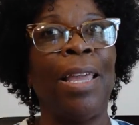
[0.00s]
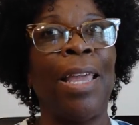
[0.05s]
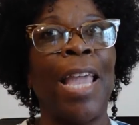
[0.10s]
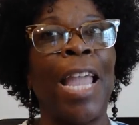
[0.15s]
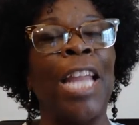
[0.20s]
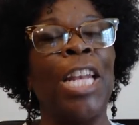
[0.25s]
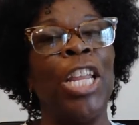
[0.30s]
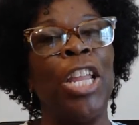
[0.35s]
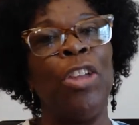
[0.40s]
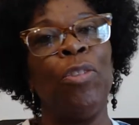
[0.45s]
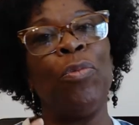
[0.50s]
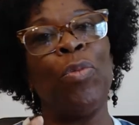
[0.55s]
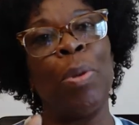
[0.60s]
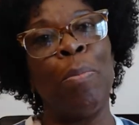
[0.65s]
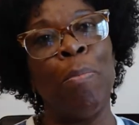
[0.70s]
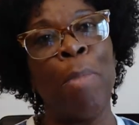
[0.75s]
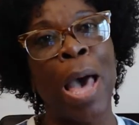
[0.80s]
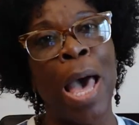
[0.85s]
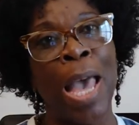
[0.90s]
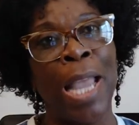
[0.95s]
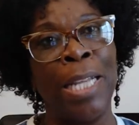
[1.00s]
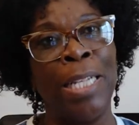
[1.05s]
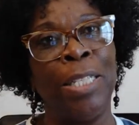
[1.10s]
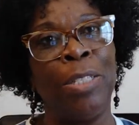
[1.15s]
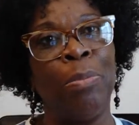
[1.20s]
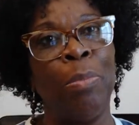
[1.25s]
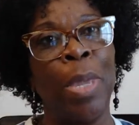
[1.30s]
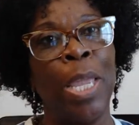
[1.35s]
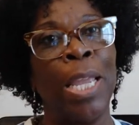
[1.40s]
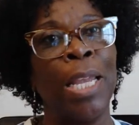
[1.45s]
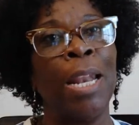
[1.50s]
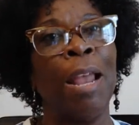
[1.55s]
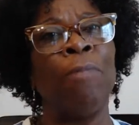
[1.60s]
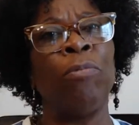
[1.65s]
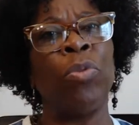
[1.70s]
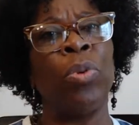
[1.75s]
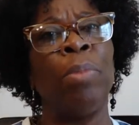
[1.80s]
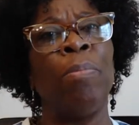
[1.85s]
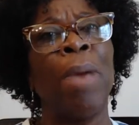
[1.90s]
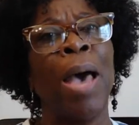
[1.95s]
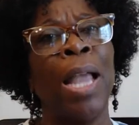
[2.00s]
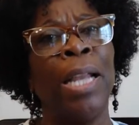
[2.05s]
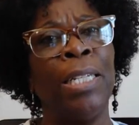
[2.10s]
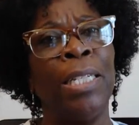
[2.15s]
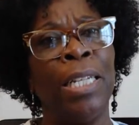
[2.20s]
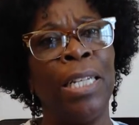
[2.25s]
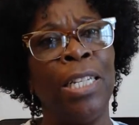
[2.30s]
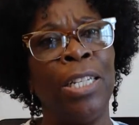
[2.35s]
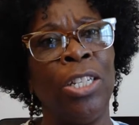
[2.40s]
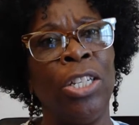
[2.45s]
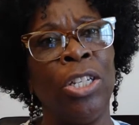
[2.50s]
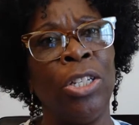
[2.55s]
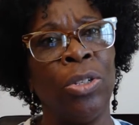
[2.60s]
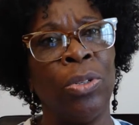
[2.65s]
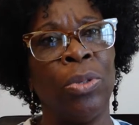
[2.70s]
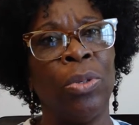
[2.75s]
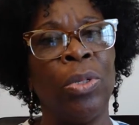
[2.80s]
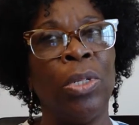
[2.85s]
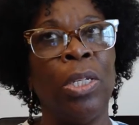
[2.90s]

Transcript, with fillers: And he reminds me, and I'm reminding you,